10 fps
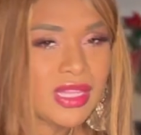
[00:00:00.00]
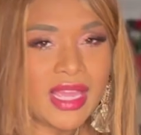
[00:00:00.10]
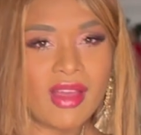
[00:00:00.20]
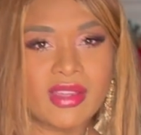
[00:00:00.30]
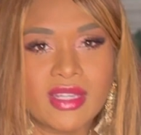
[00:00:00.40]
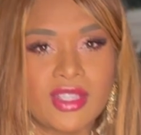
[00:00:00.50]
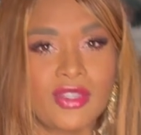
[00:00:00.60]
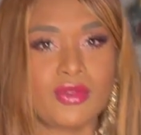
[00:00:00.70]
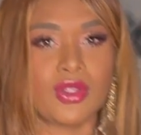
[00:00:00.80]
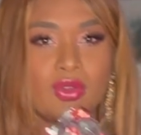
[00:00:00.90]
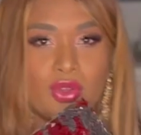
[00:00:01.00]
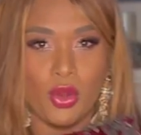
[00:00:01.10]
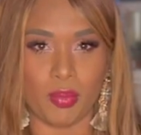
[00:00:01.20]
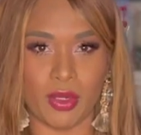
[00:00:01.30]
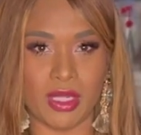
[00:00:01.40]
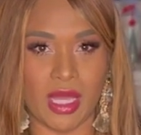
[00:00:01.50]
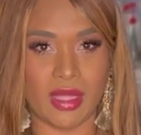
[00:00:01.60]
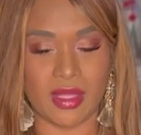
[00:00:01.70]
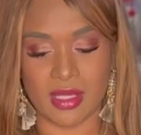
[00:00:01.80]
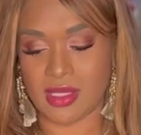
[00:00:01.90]
Like I'll get a cute little notebook like
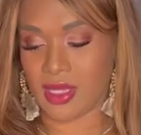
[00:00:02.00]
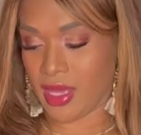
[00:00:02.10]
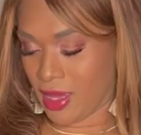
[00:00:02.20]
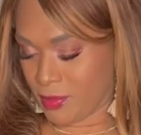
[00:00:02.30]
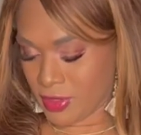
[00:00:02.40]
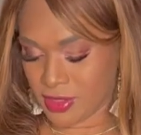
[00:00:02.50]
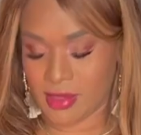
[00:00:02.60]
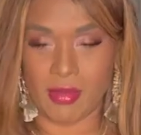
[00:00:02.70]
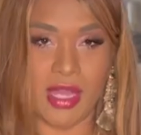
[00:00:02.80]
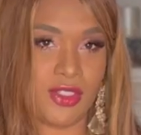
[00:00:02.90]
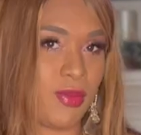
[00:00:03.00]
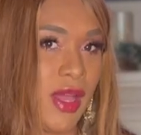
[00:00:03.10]
this that happens to match my